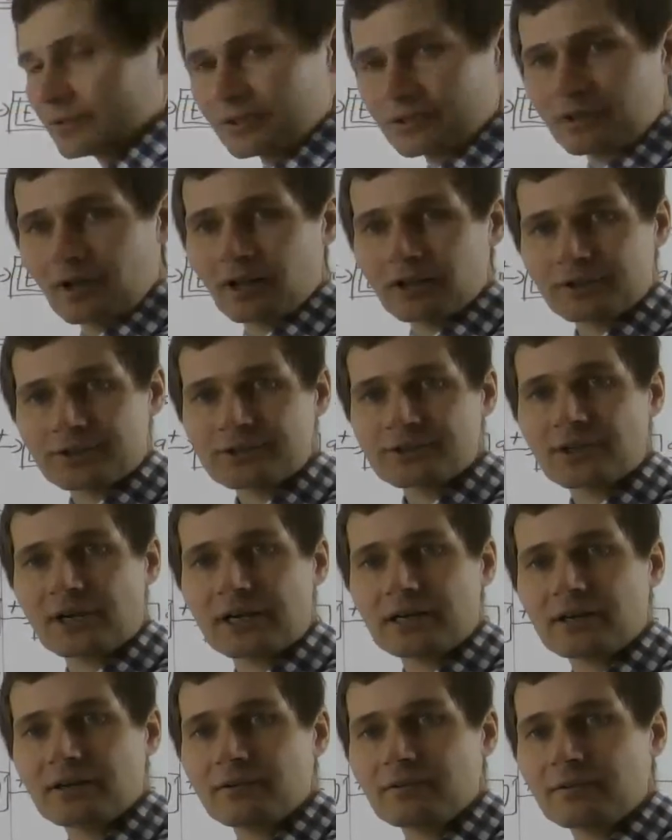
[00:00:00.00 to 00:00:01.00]
the $sign.
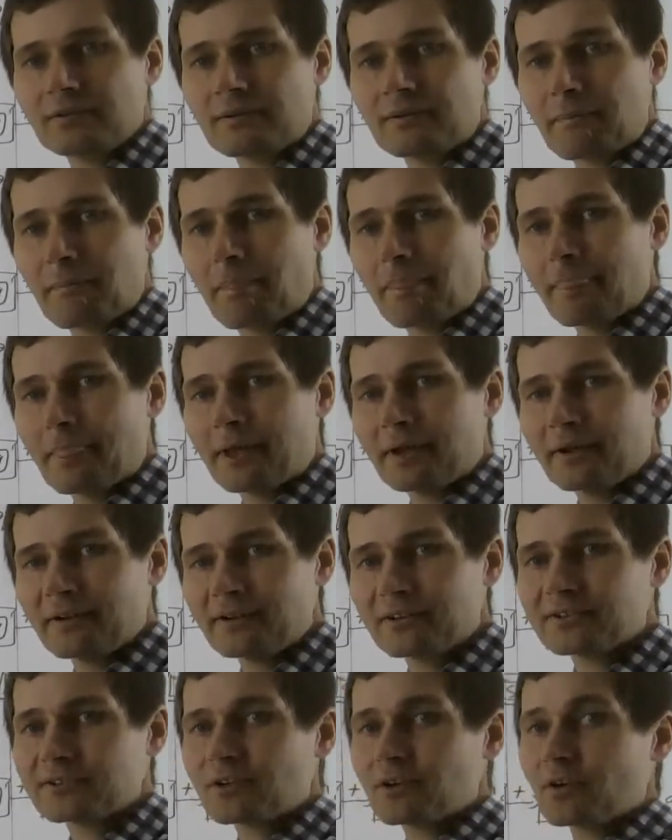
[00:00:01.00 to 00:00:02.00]

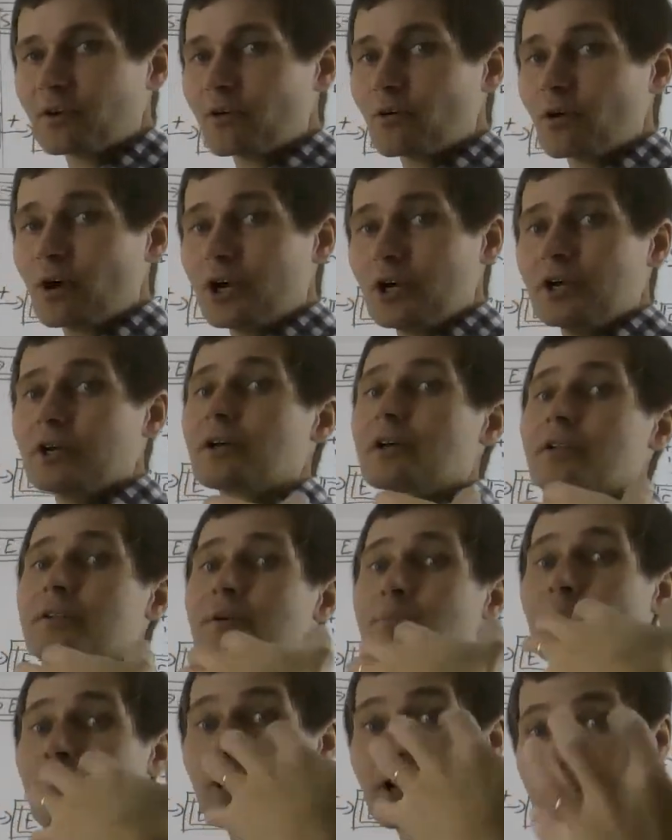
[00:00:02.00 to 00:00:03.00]
So
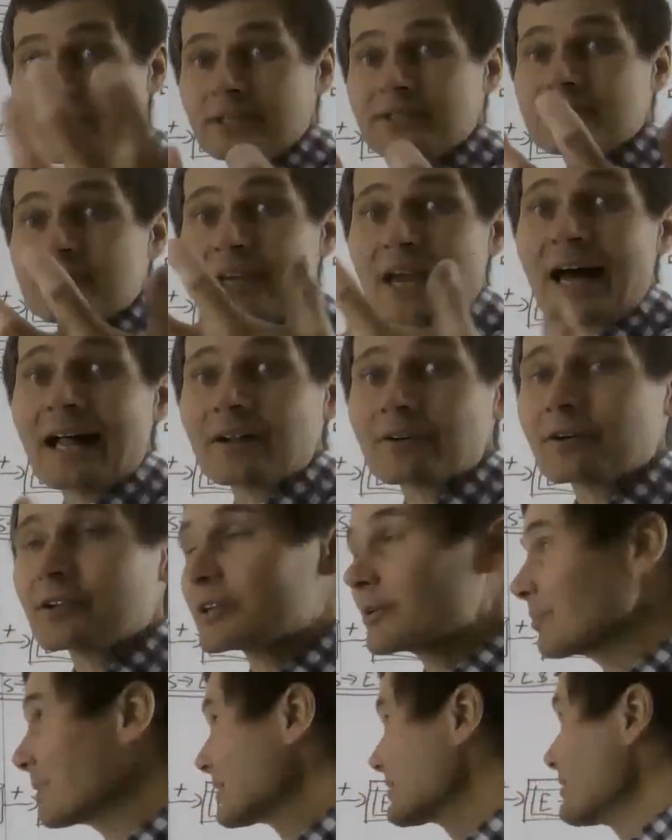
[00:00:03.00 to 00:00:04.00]
the point is, the
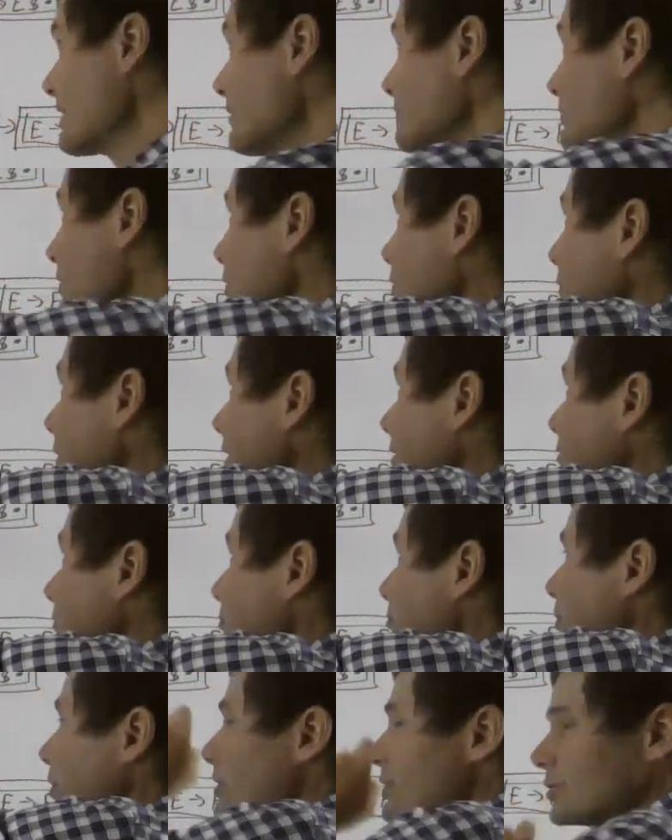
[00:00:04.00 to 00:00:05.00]
algorithm is never going to
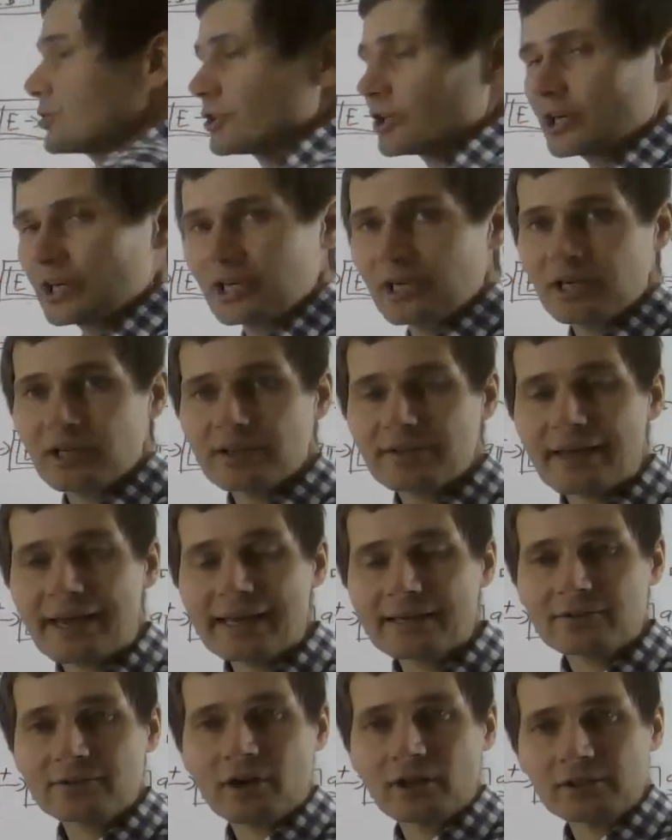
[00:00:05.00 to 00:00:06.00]
push
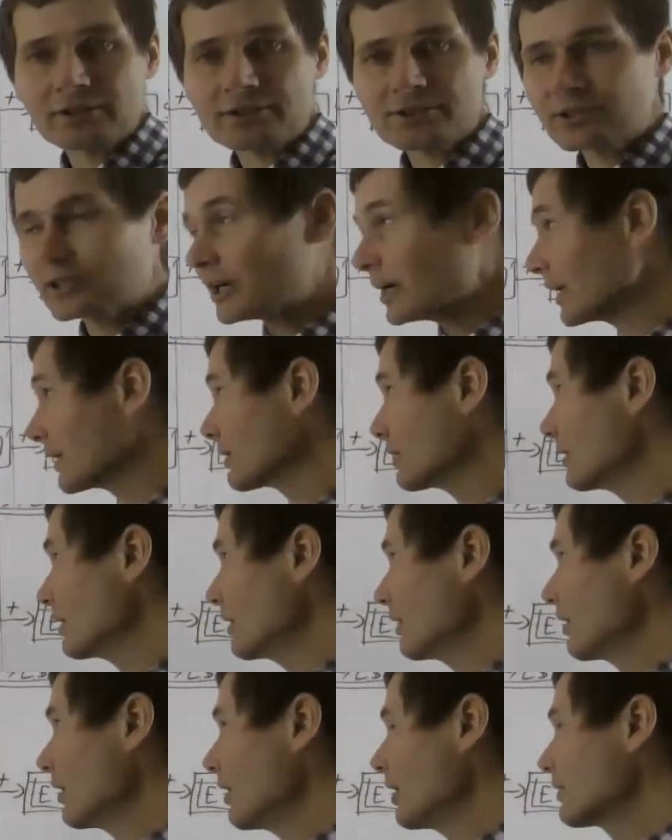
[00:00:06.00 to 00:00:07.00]
that $sign
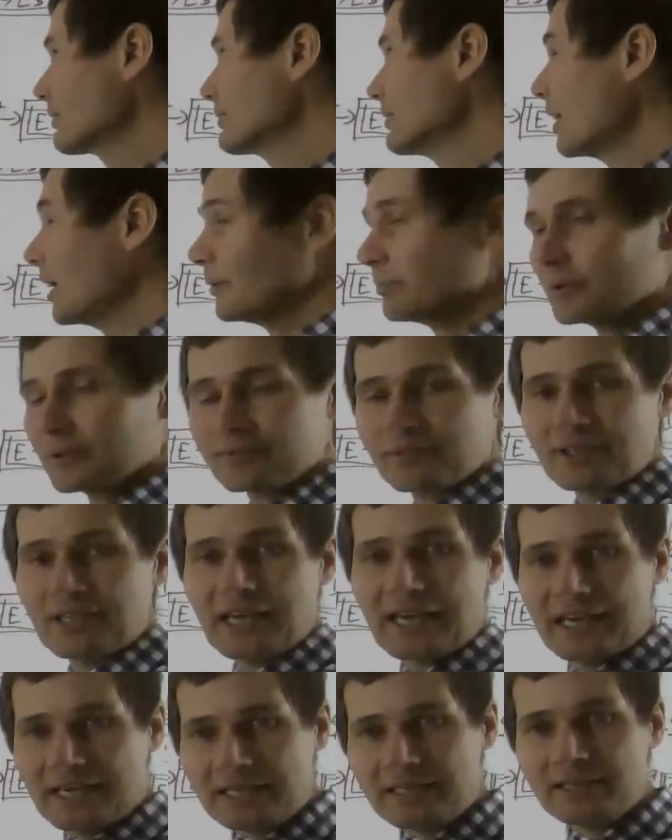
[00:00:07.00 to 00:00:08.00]
on top of
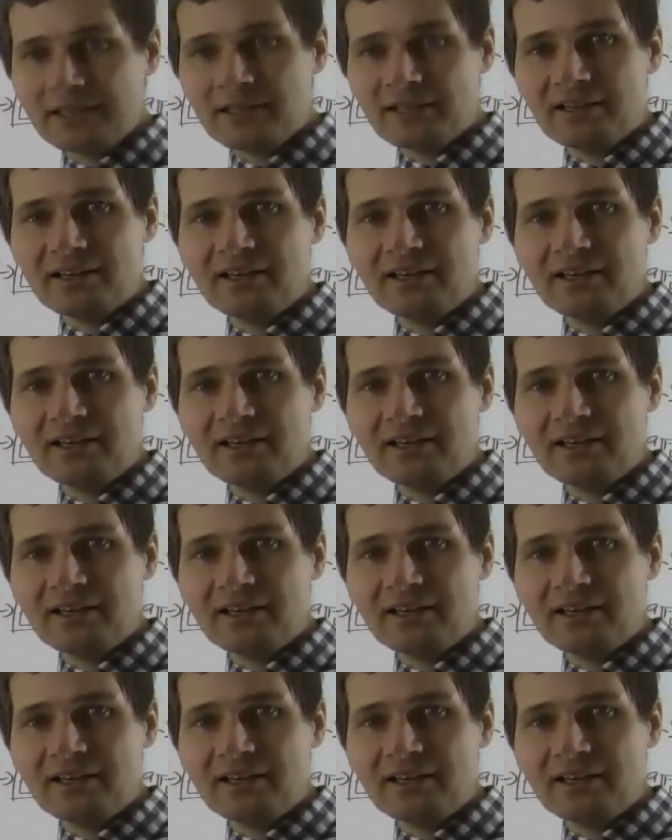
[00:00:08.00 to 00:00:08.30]
the A.